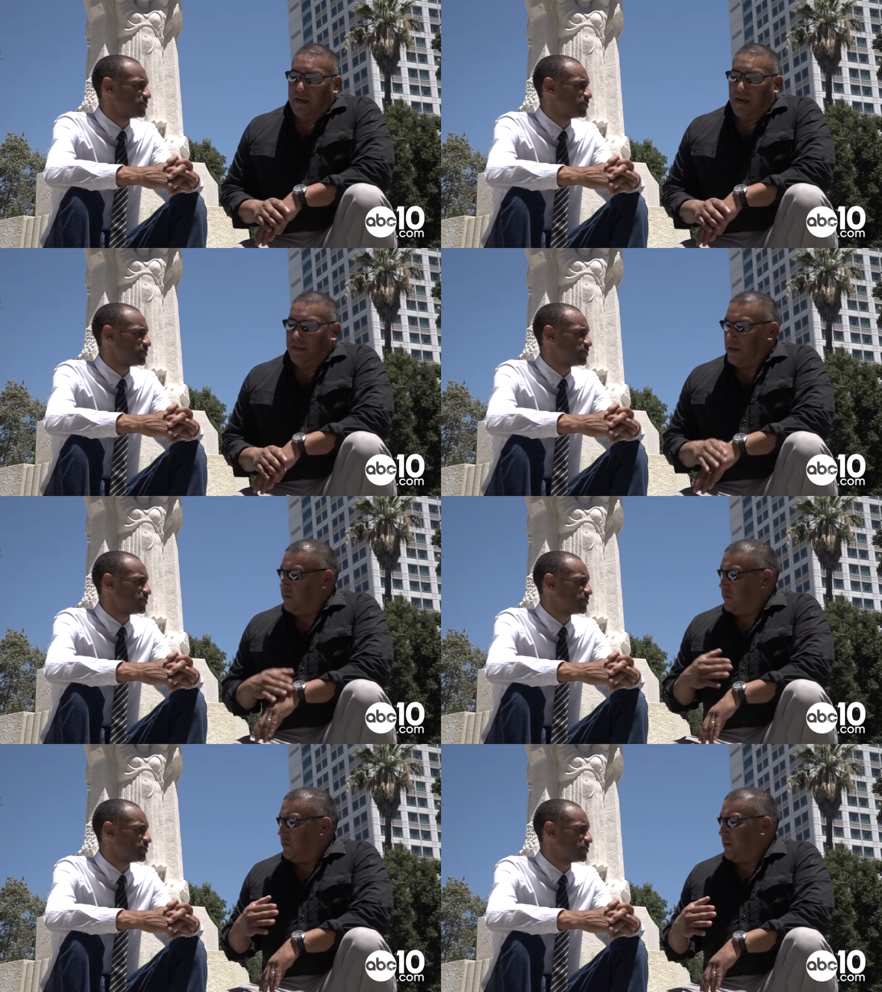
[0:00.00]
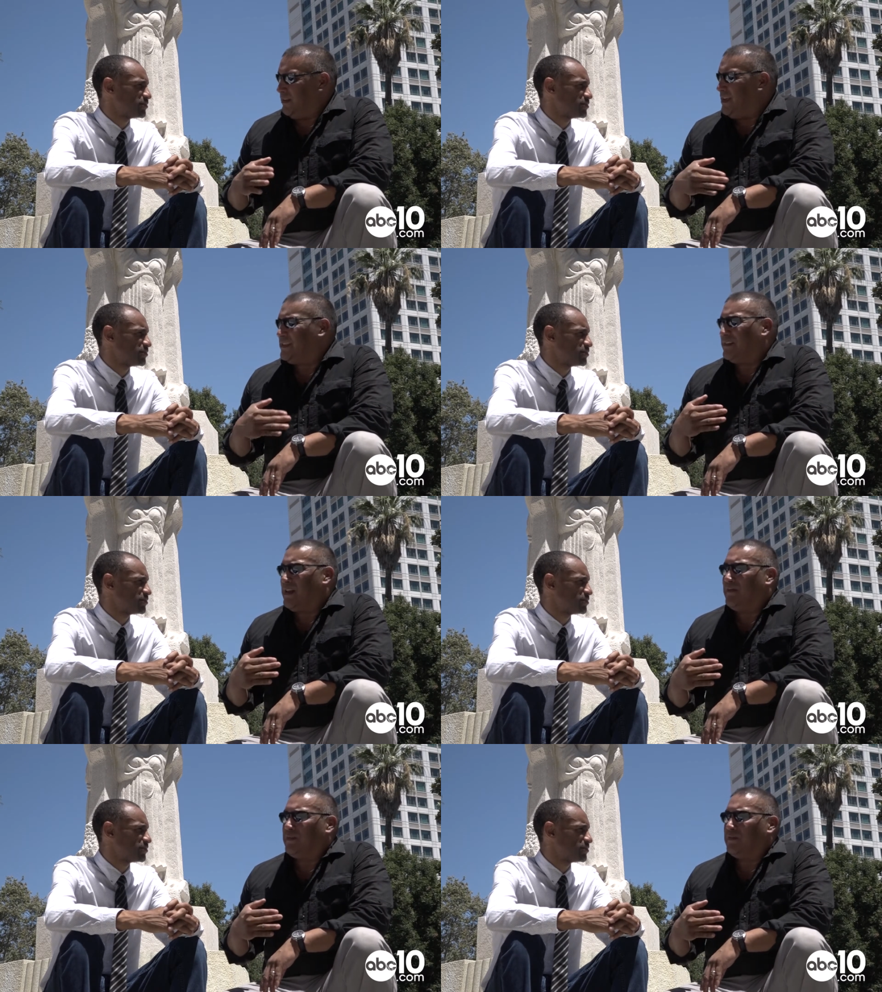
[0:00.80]
Speaker 1: And that shows at least a
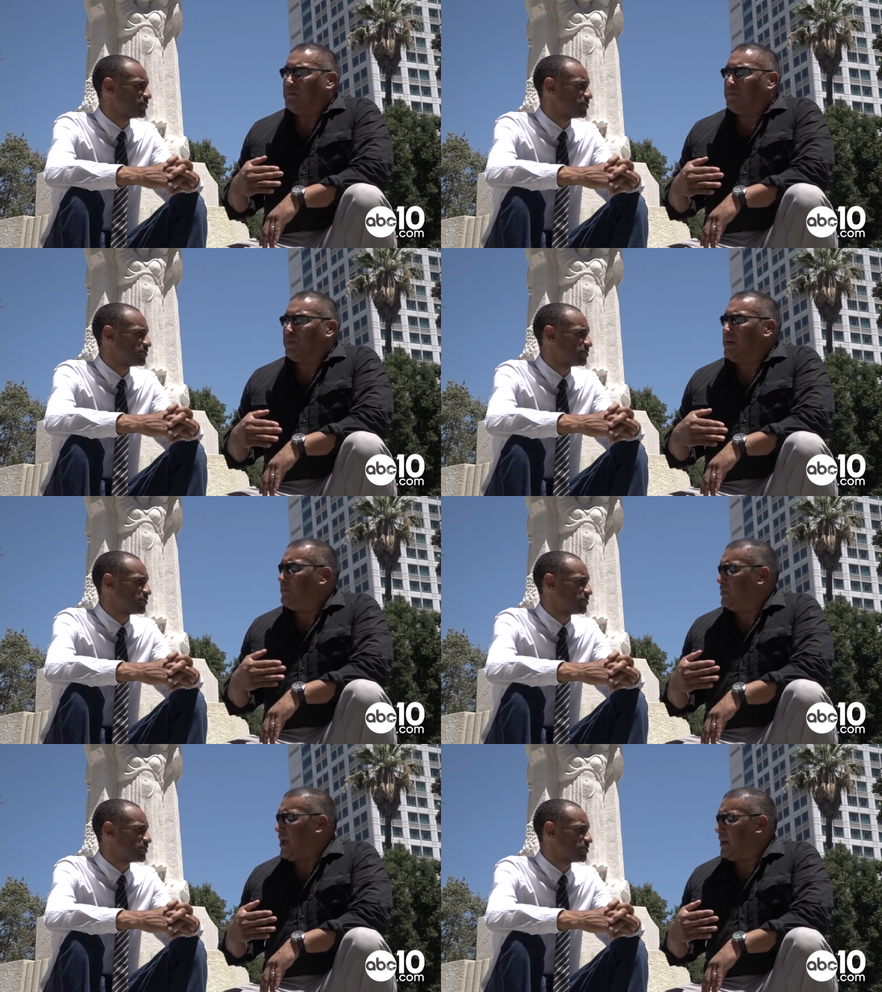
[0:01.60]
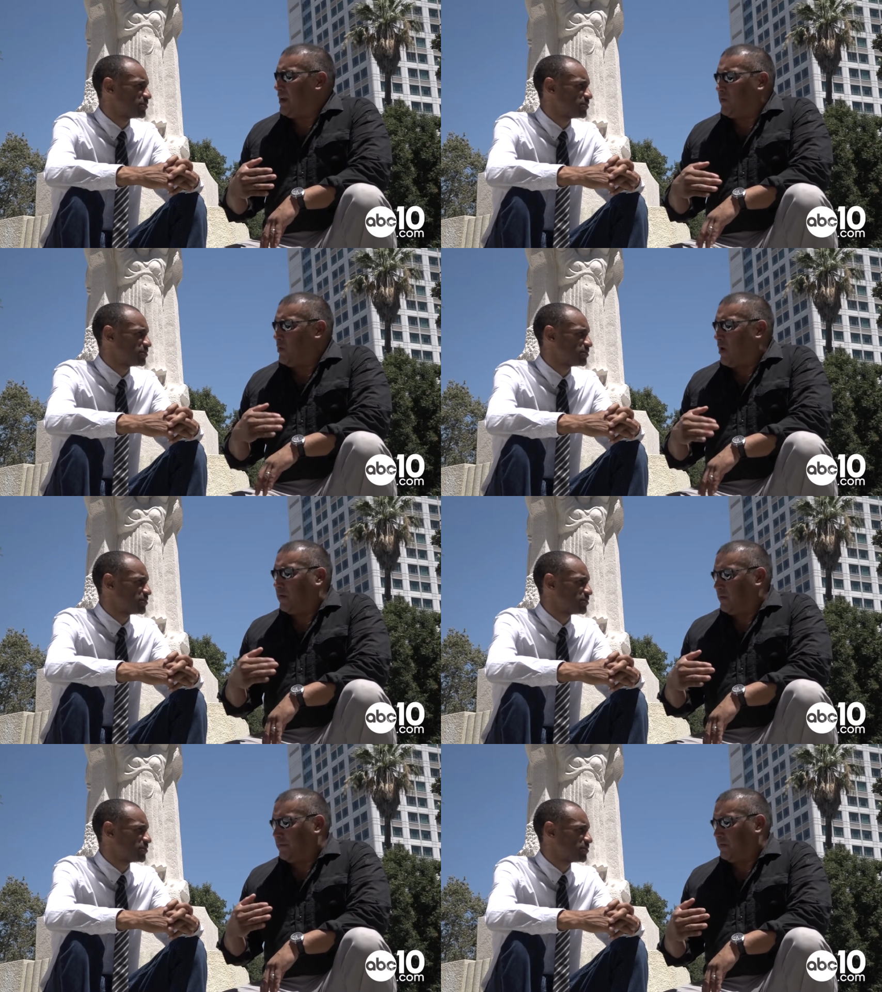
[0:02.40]
level of pre planning. I won't call
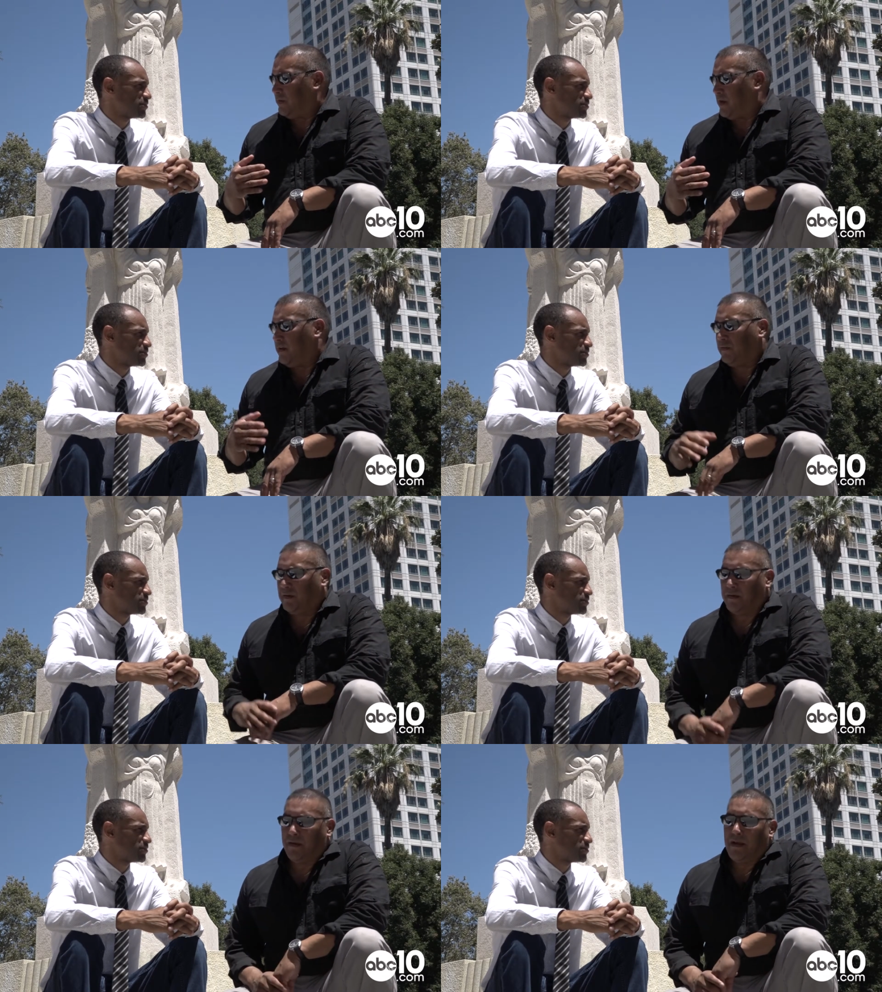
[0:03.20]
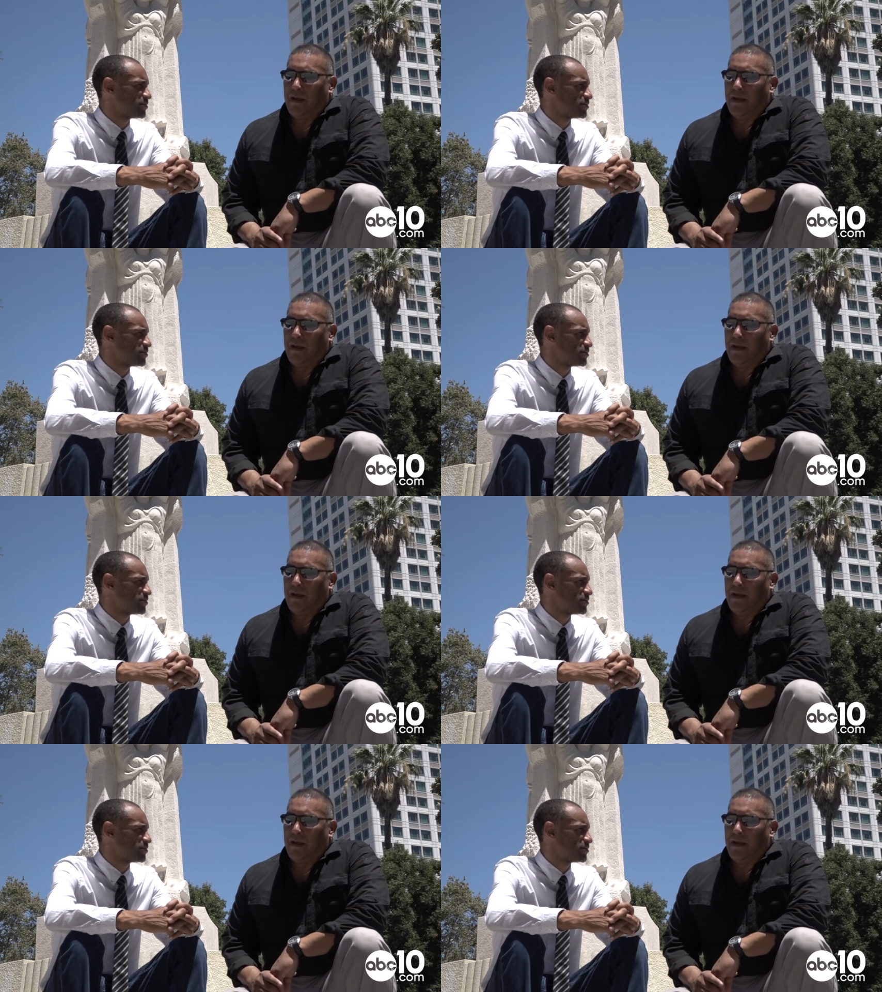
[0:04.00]
it sophistication.